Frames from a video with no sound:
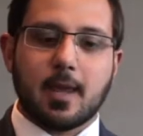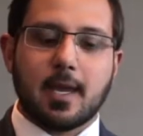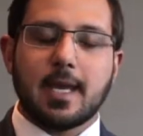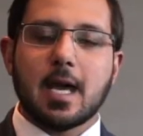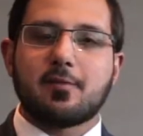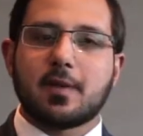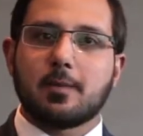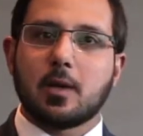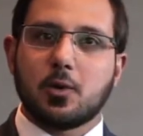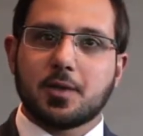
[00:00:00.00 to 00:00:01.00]
In our
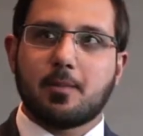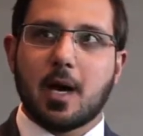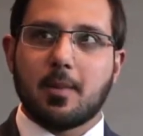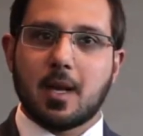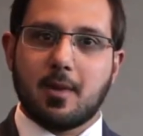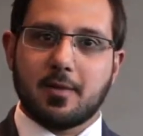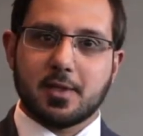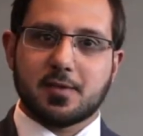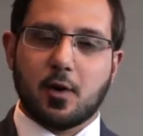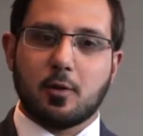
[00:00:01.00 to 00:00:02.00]
Family Law Department at
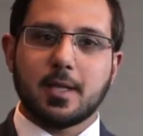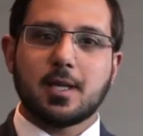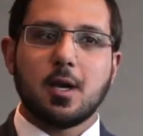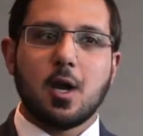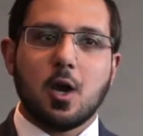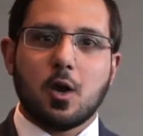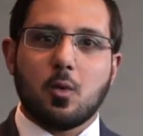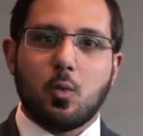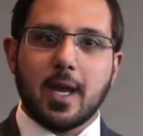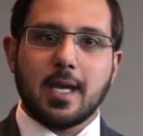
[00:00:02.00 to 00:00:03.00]
Folbigg,
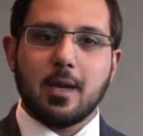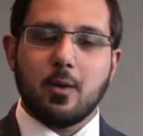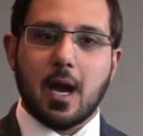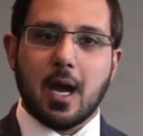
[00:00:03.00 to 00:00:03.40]
we